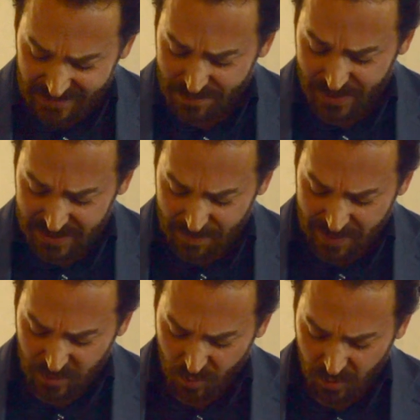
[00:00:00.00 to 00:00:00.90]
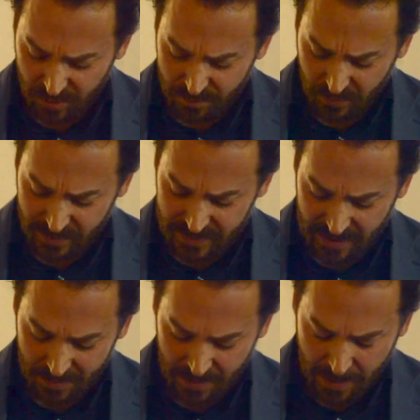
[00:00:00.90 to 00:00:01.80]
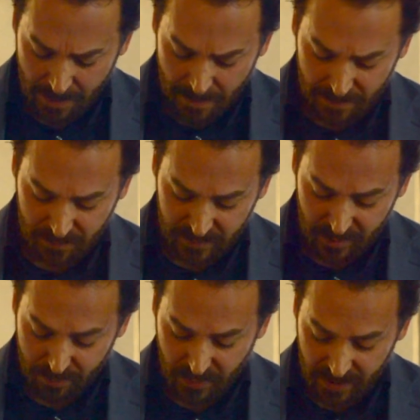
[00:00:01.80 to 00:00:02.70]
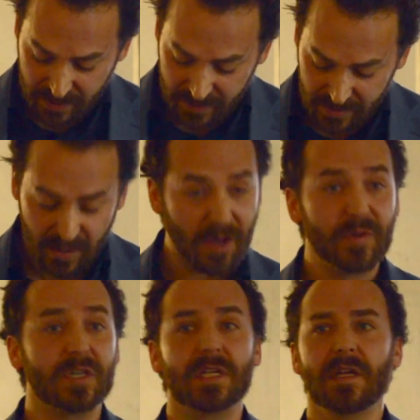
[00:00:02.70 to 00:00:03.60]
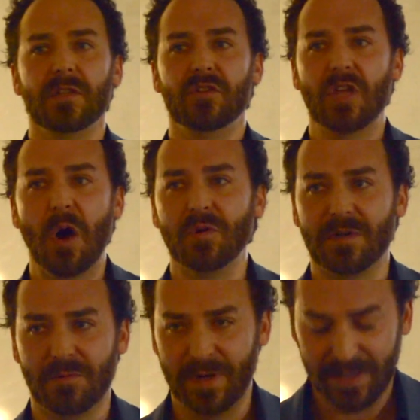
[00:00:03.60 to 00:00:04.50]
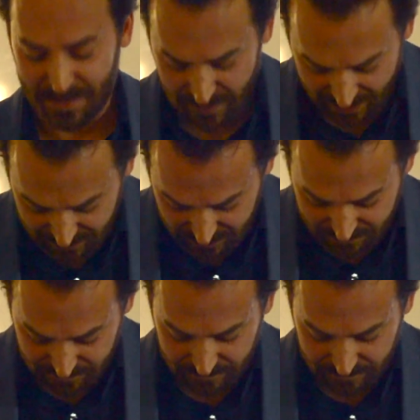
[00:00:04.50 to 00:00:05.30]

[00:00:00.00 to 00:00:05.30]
But as Michael Ward points out, the real book and the authors don't really matter.